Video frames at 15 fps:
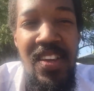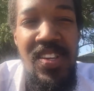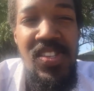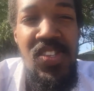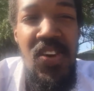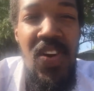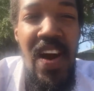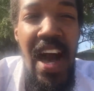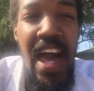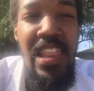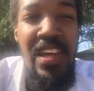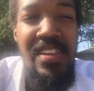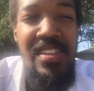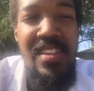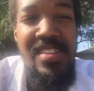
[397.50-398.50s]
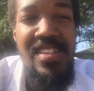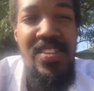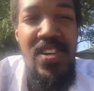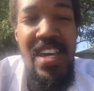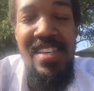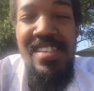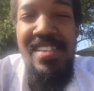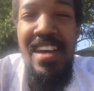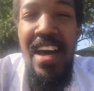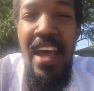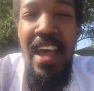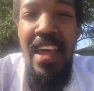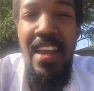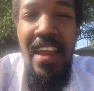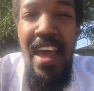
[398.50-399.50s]
So I looked into his
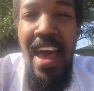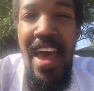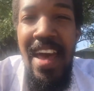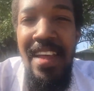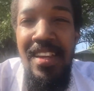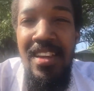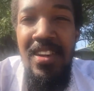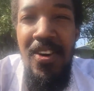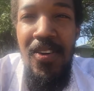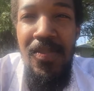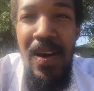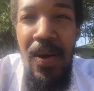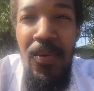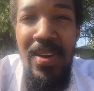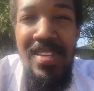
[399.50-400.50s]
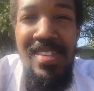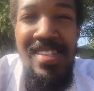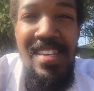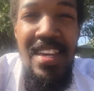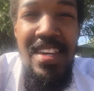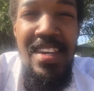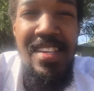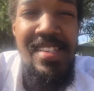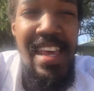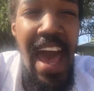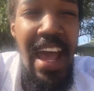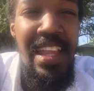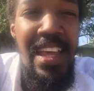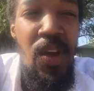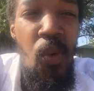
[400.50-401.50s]
diet, and, I wanted to see
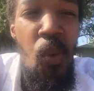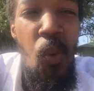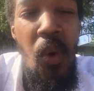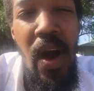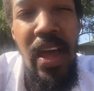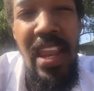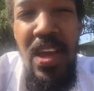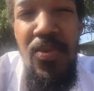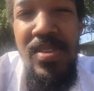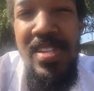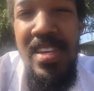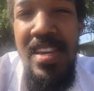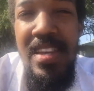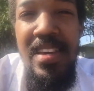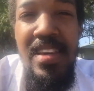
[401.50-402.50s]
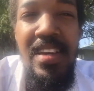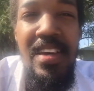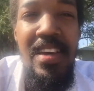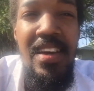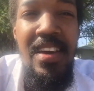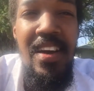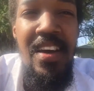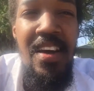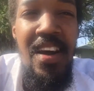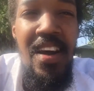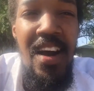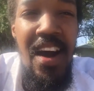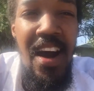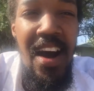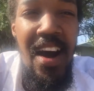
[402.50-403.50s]
exactly what he was eating,
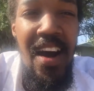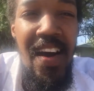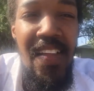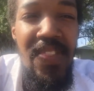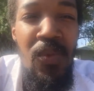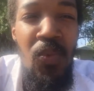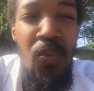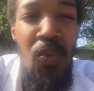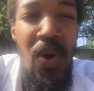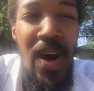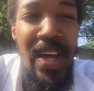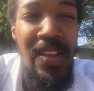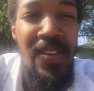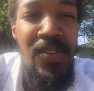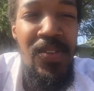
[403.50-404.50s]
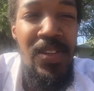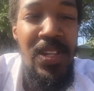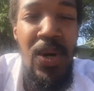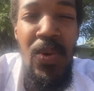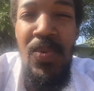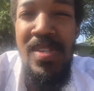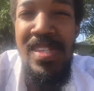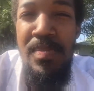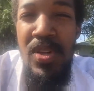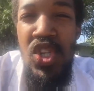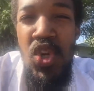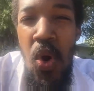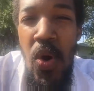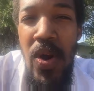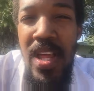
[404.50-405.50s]
what, was the
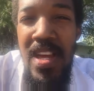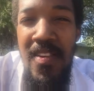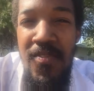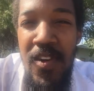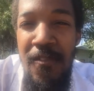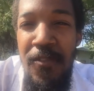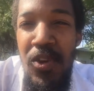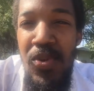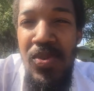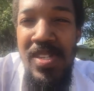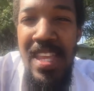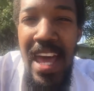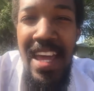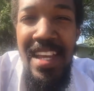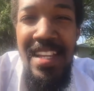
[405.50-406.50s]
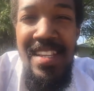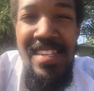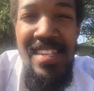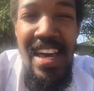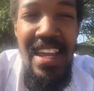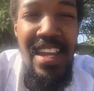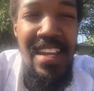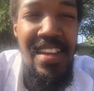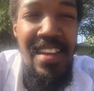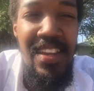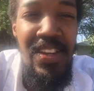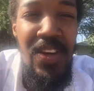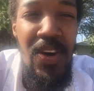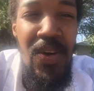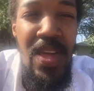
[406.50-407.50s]
majority of the foods that he decided,
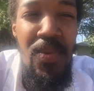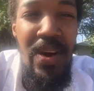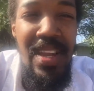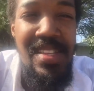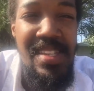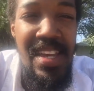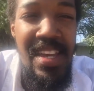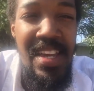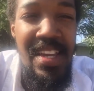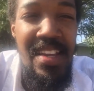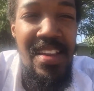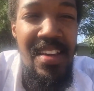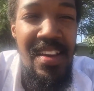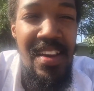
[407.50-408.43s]
he wanted to eat.